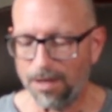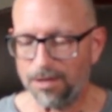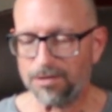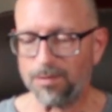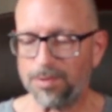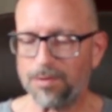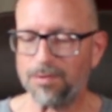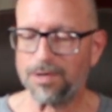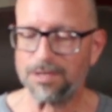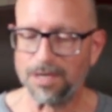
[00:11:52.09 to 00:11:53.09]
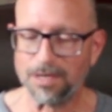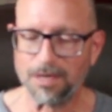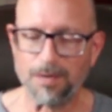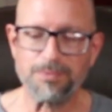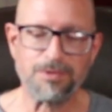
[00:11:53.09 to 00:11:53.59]
So you probably want to take it
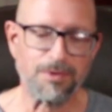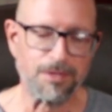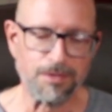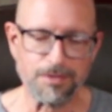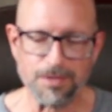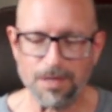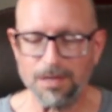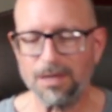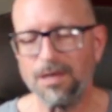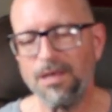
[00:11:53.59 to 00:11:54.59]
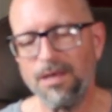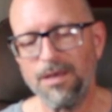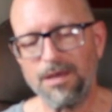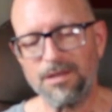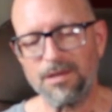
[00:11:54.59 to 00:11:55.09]
up, see what it looks like,
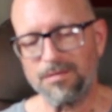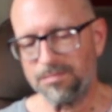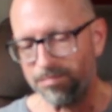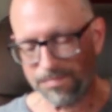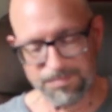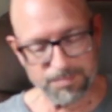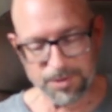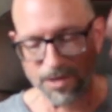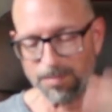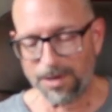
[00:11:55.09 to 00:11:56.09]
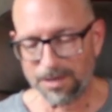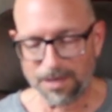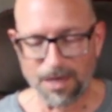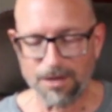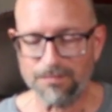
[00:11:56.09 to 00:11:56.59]
and then bring it back
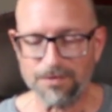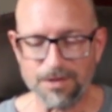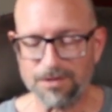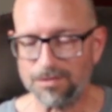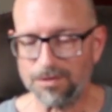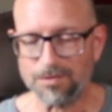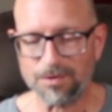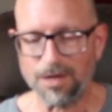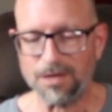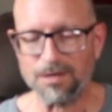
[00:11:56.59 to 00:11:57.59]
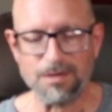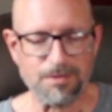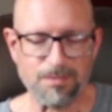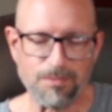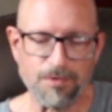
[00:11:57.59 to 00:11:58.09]
down if it doesn't look right,
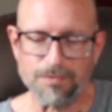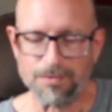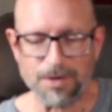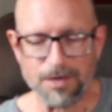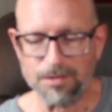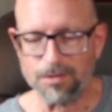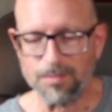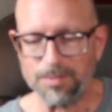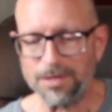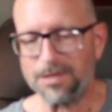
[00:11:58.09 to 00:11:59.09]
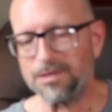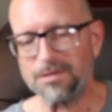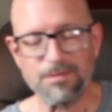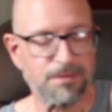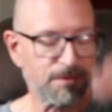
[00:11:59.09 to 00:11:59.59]
and move it around a little bit and
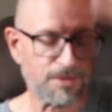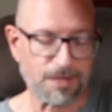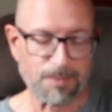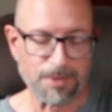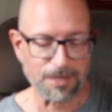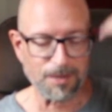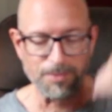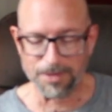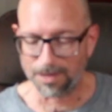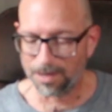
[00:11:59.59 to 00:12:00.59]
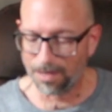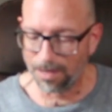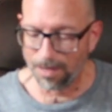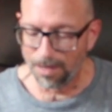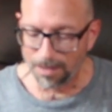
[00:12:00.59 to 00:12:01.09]
take it up again.
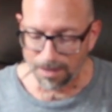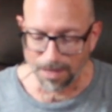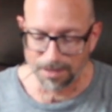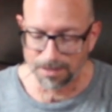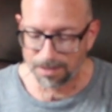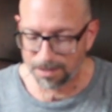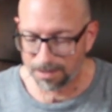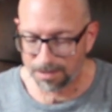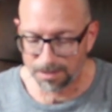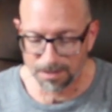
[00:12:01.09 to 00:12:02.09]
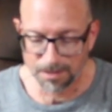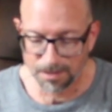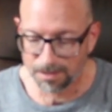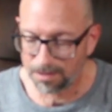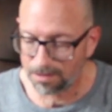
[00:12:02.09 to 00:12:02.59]

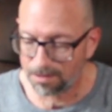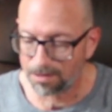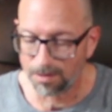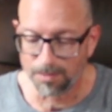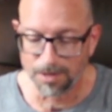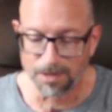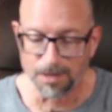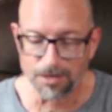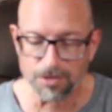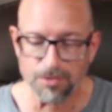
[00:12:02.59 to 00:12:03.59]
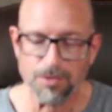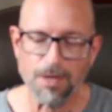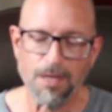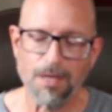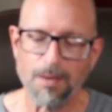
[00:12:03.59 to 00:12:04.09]
That's going to be an issue.
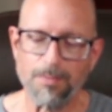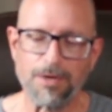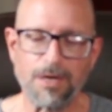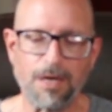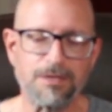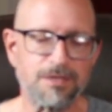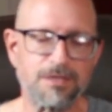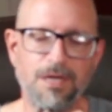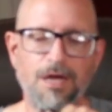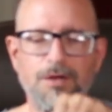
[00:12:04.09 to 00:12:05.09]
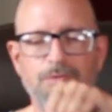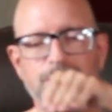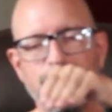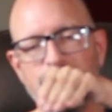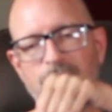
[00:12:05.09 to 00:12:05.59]
But I will
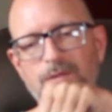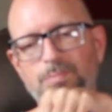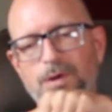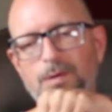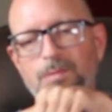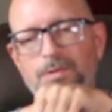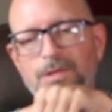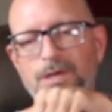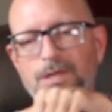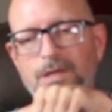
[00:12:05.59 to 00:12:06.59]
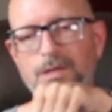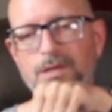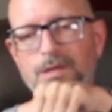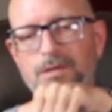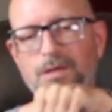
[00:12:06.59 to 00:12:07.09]
just set it probably like at
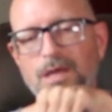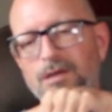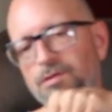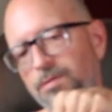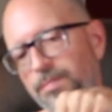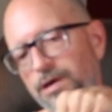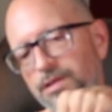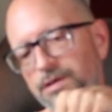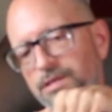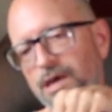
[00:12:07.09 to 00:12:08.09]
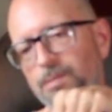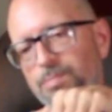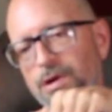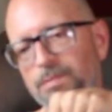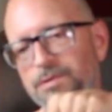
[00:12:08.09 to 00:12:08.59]
an angle about like that,
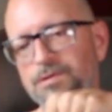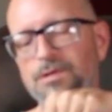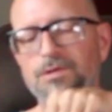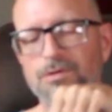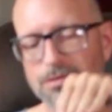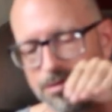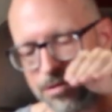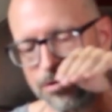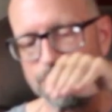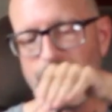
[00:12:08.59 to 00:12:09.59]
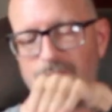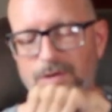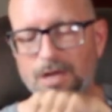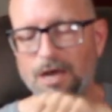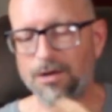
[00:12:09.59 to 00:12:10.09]
probably, so that you're
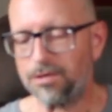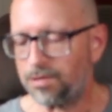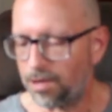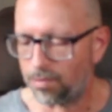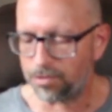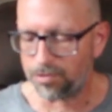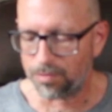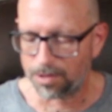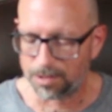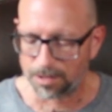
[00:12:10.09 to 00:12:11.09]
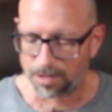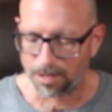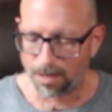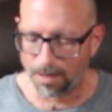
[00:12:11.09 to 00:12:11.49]
shooting down at what you want to see.